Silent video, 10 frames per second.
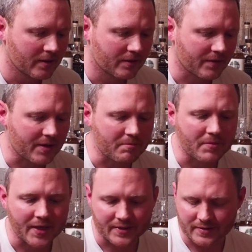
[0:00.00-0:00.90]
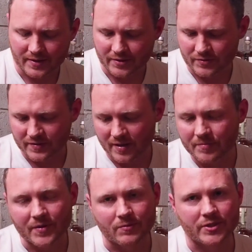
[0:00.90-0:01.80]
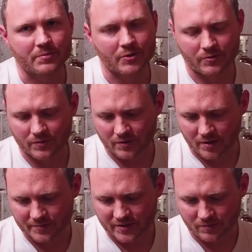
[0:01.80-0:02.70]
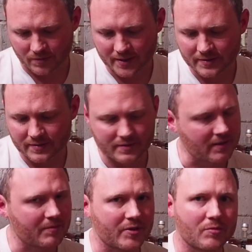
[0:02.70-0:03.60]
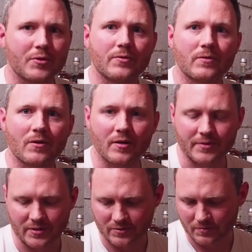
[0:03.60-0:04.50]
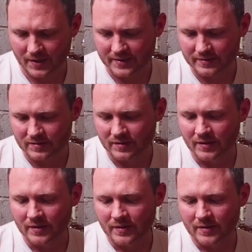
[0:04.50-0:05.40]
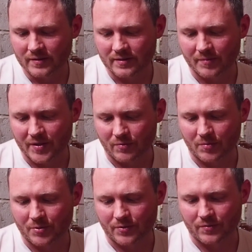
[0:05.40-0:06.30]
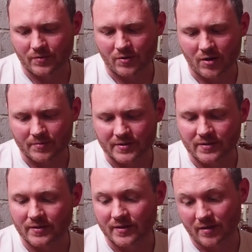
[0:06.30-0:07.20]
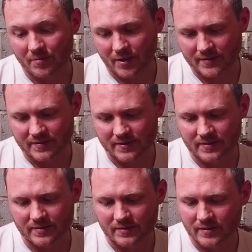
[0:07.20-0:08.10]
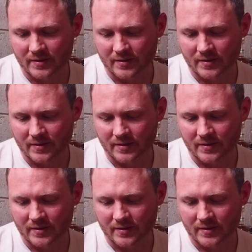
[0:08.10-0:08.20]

they used some that were just put through the column still once, some that were put through the column still twice, some that were put through a column still and then a pot still,